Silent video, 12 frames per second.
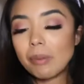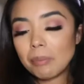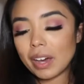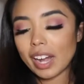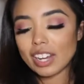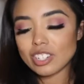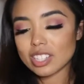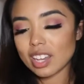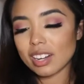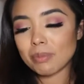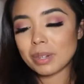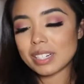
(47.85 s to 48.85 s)
but I just
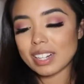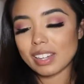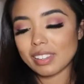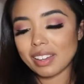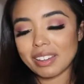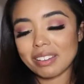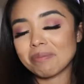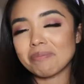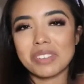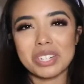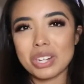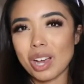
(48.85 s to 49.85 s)
kind of picked out like
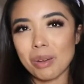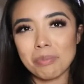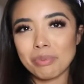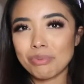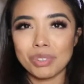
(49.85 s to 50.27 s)
the top